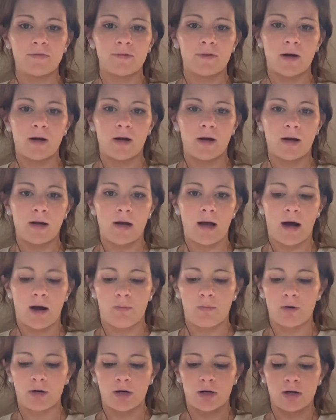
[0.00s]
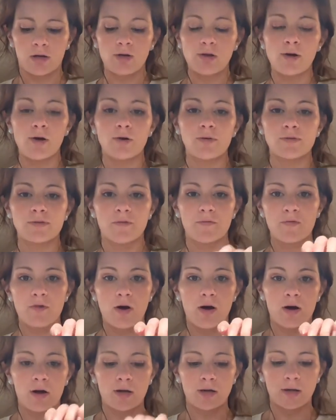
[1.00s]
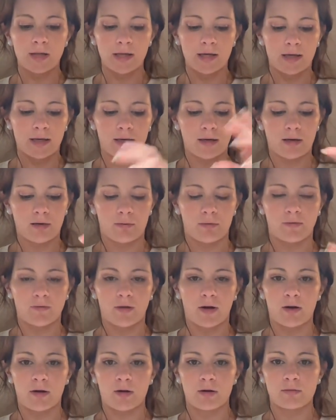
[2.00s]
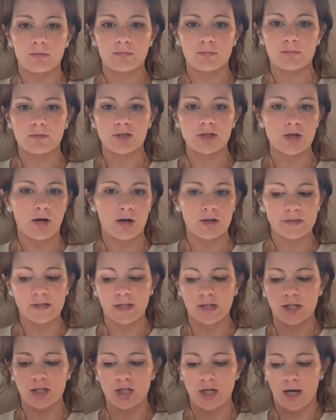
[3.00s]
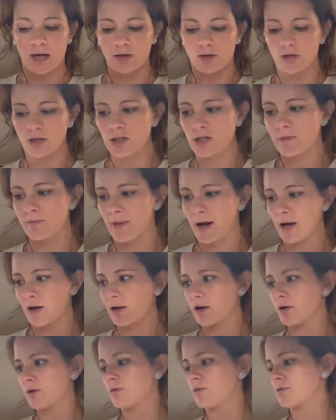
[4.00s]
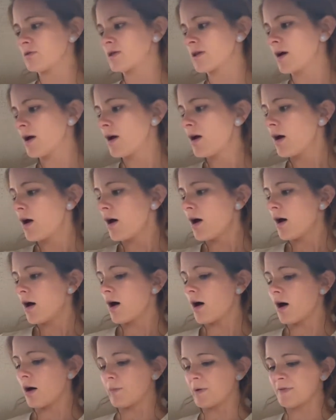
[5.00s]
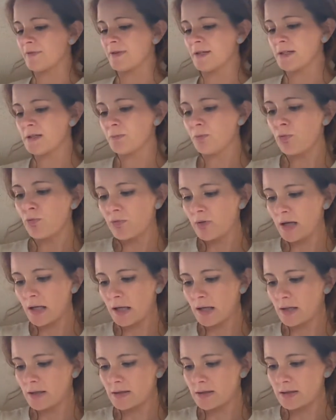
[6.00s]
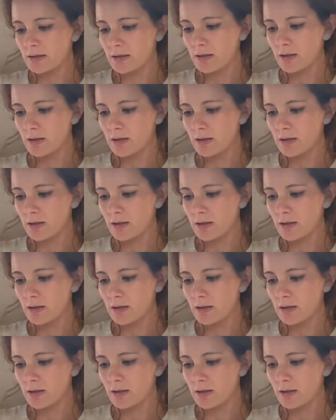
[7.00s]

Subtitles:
got our cloves of garlic, we've got our sausage and our tomatoes. At this point,